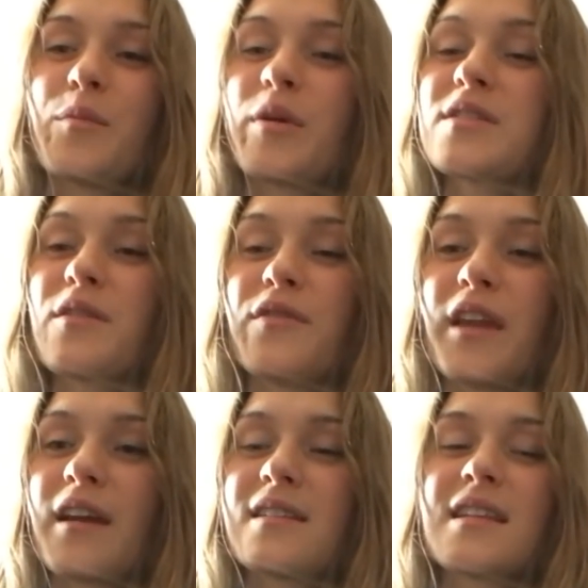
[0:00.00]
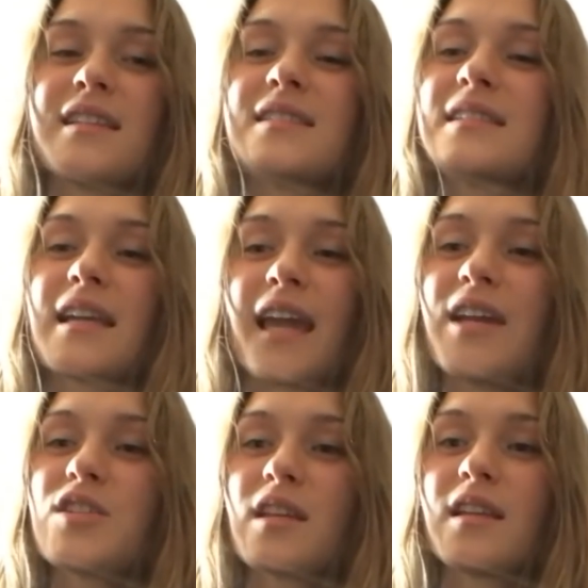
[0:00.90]
perseverance and his
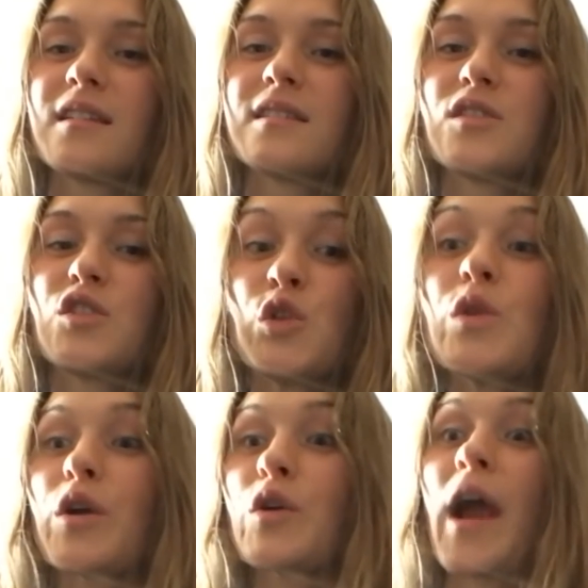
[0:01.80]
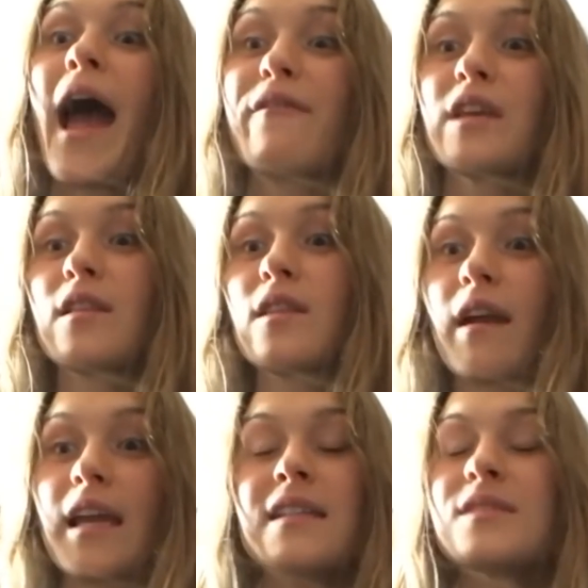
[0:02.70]
dedication to the craft and
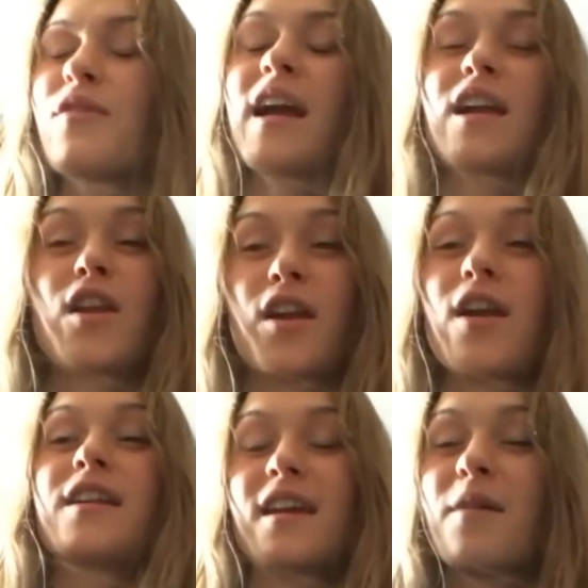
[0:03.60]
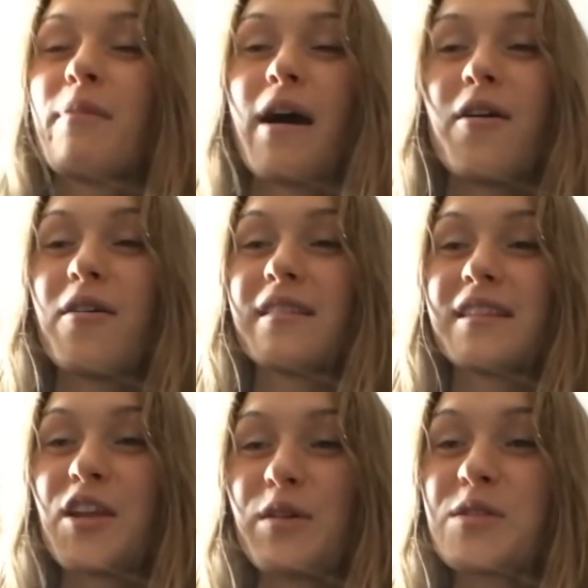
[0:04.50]
learning. He's very nerdy about,
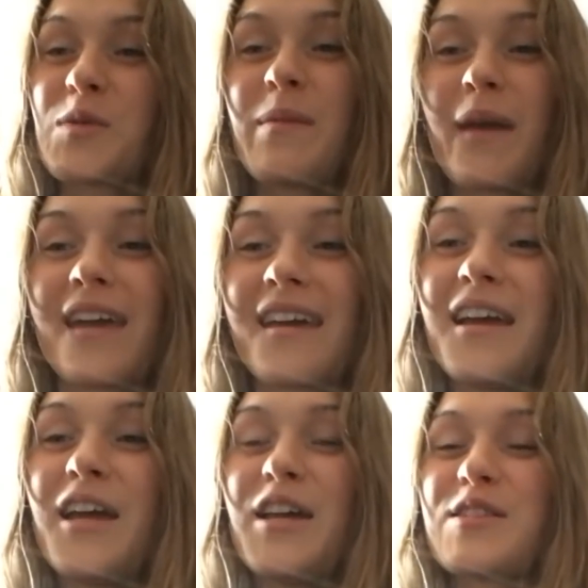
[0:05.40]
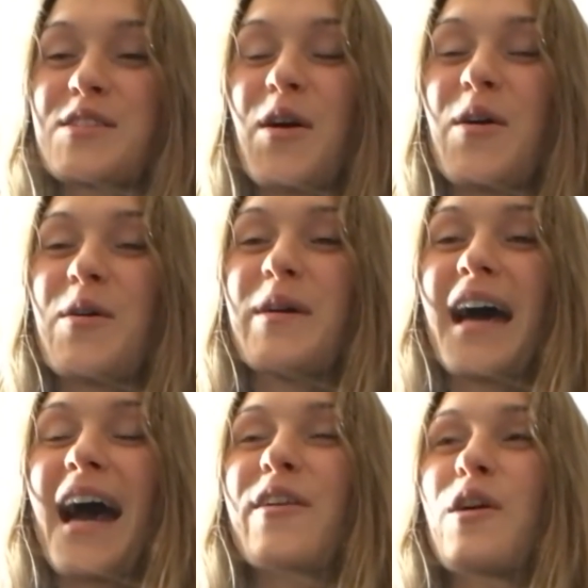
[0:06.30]
you know, swimming.
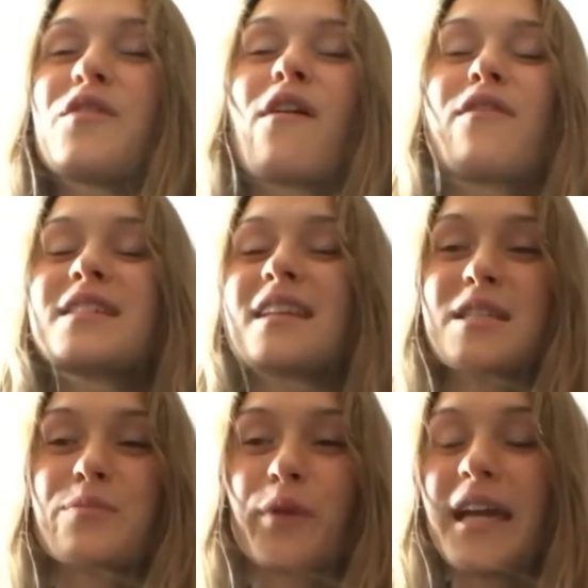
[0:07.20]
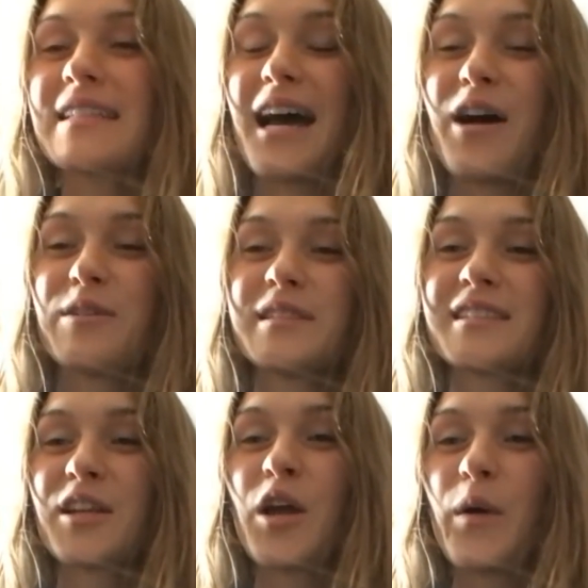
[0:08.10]
So I don't know if you've ever seen his breakdowns,
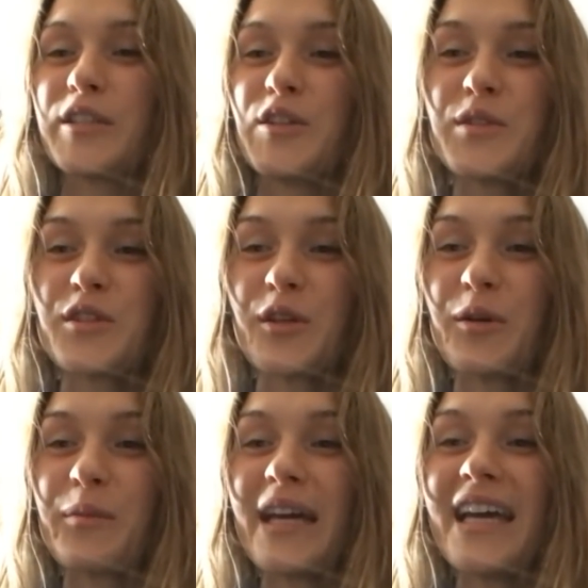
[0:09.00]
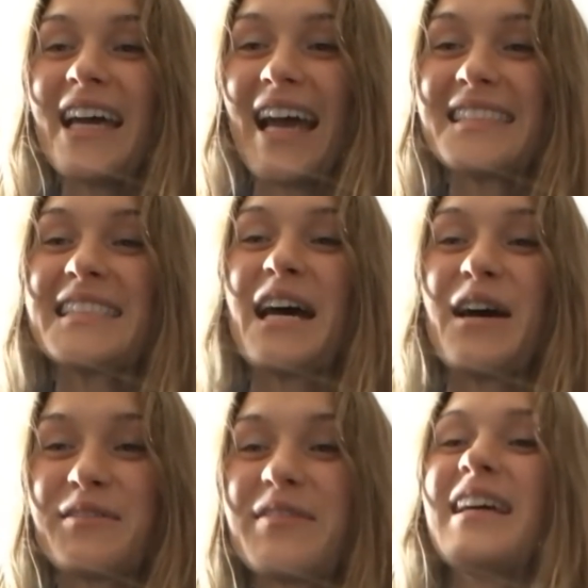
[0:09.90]
you know, on YouTube and stuff.